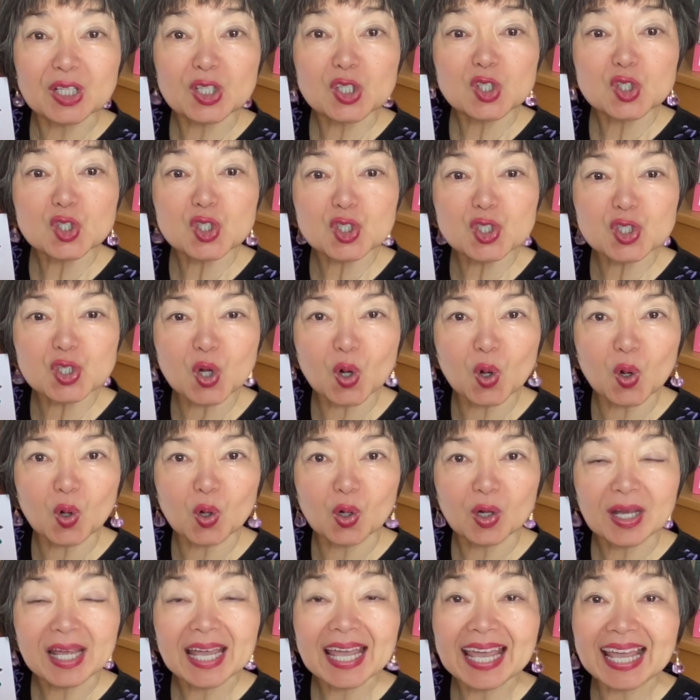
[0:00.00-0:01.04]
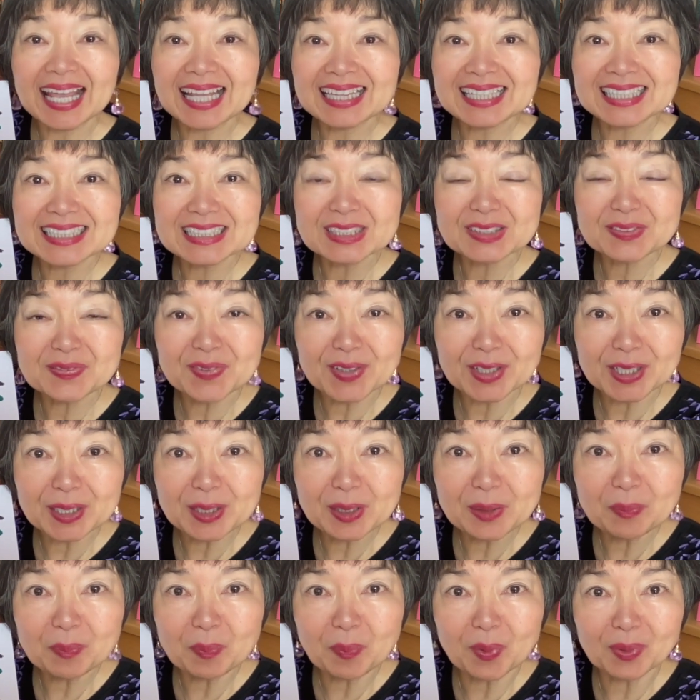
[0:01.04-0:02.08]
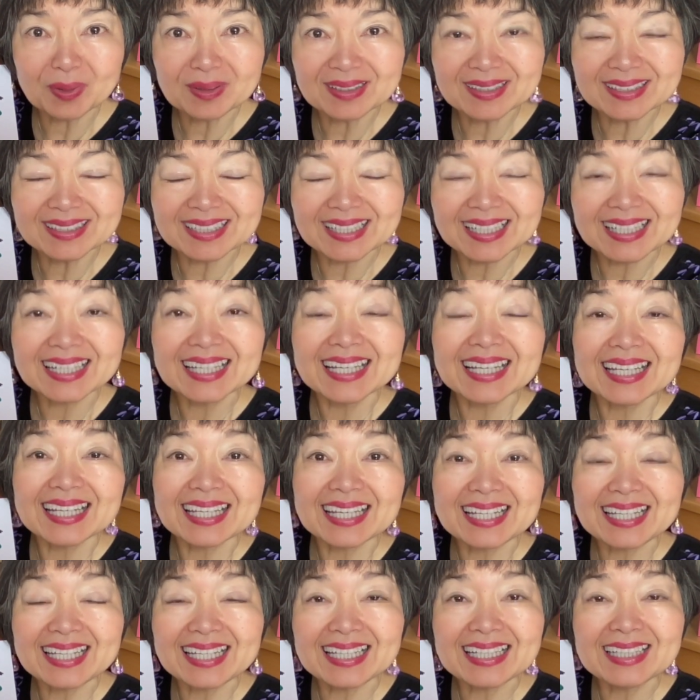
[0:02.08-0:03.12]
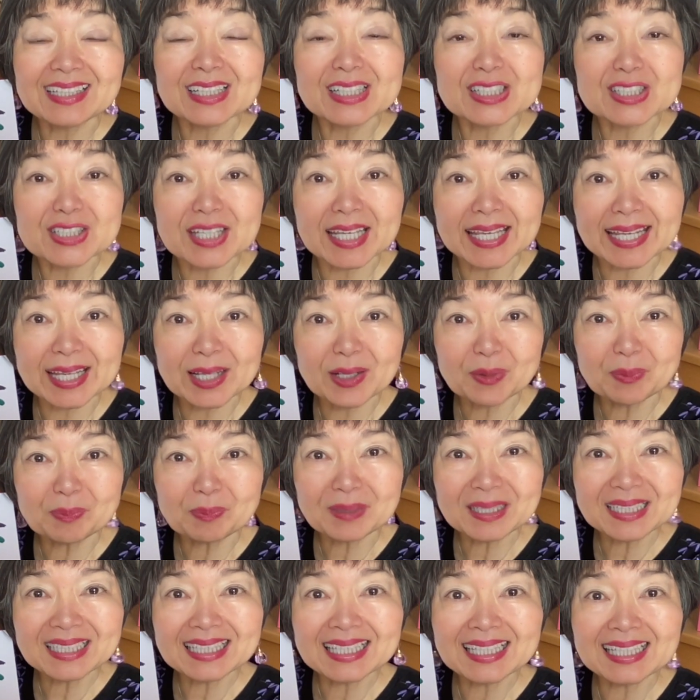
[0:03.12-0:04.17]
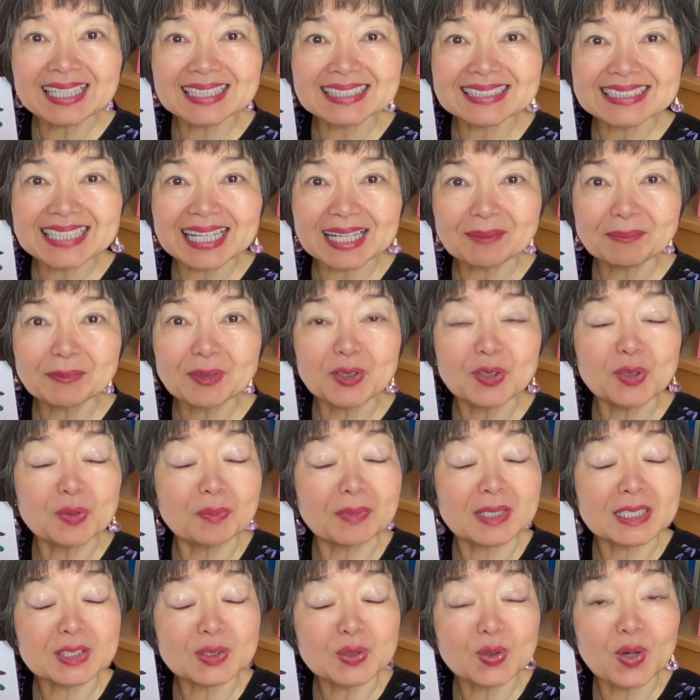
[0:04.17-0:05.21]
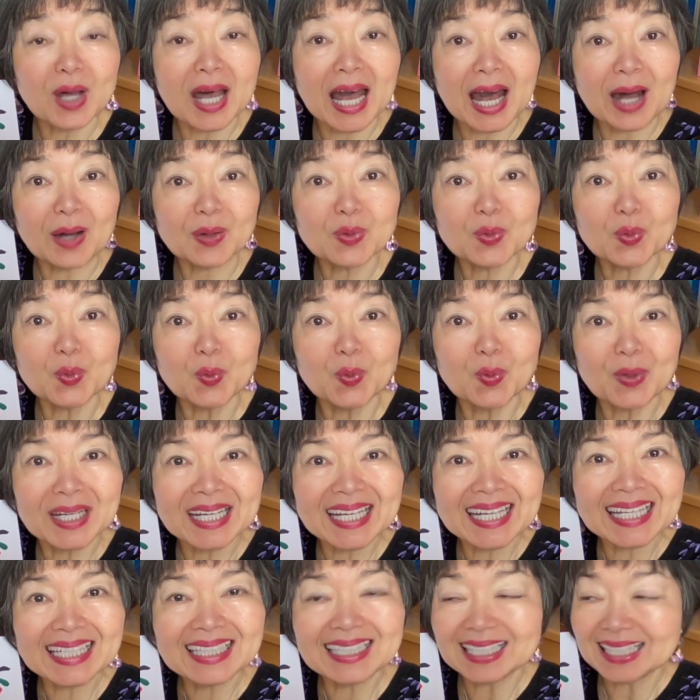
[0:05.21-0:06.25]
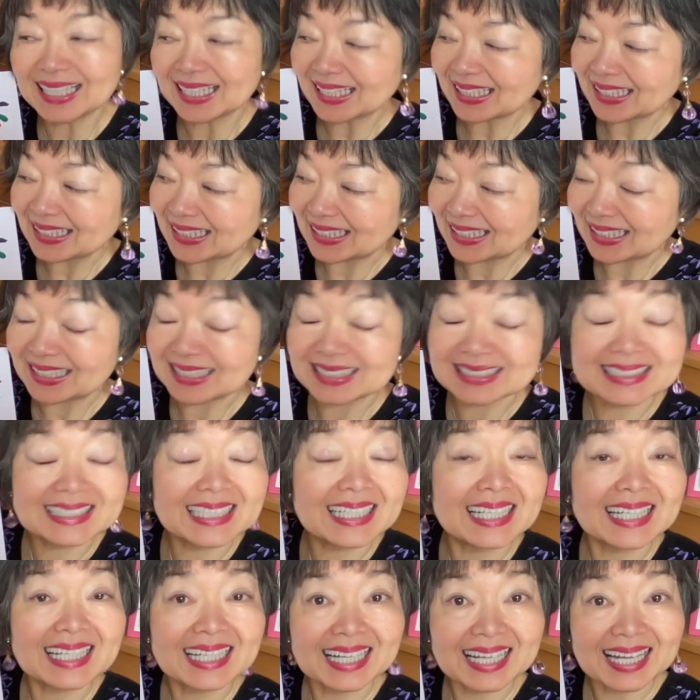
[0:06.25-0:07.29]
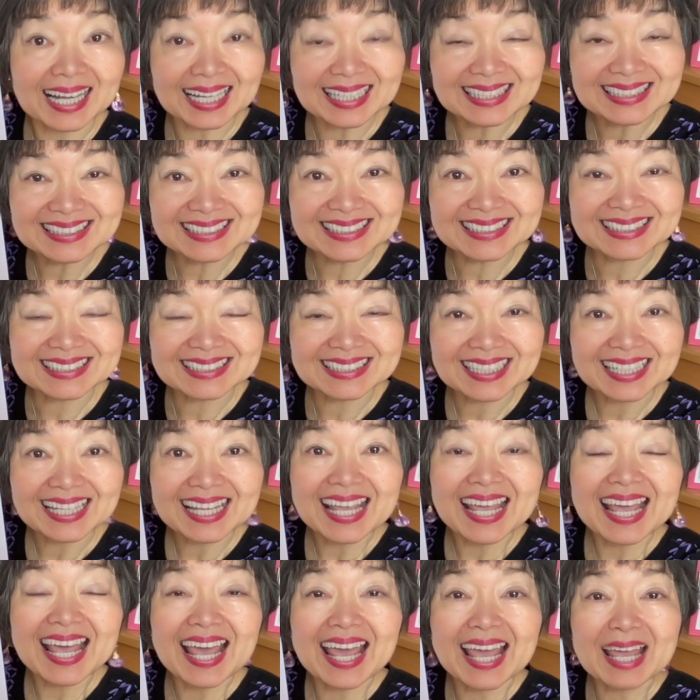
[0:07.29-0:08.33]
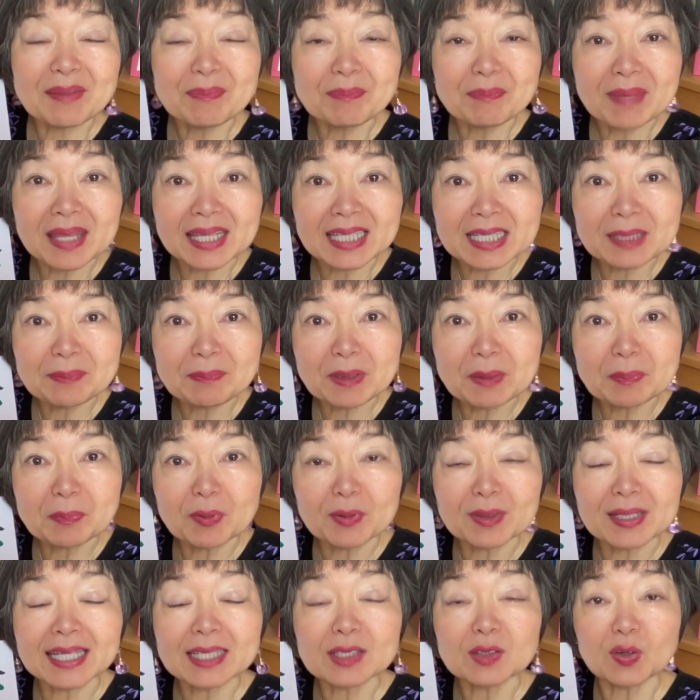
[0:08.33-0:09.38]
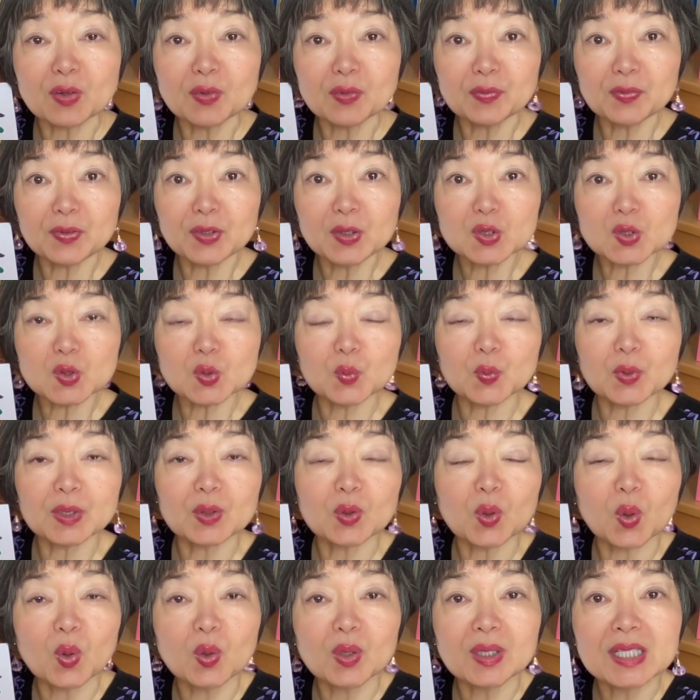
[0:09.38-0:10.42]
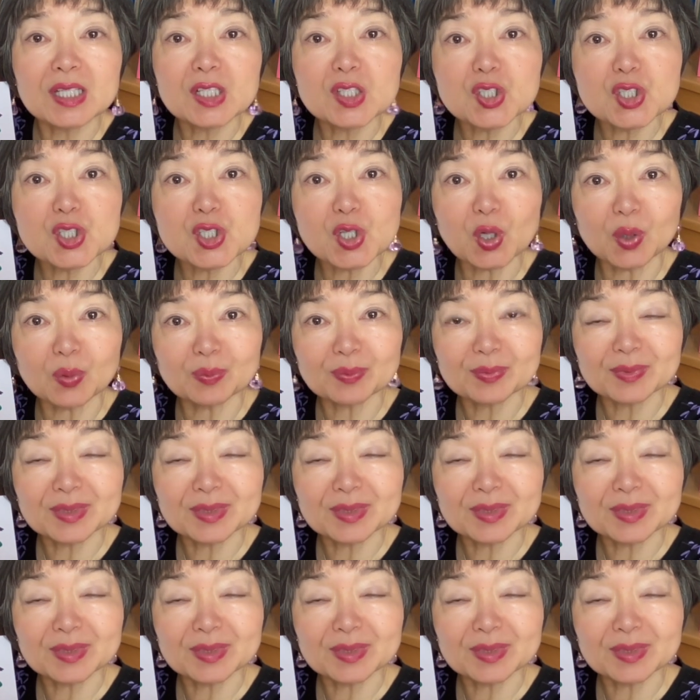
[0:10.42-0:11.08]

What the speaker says: sho. And this is very important. In JLPT exam, you must know how to read these kanjis. And many people get confused with only sho,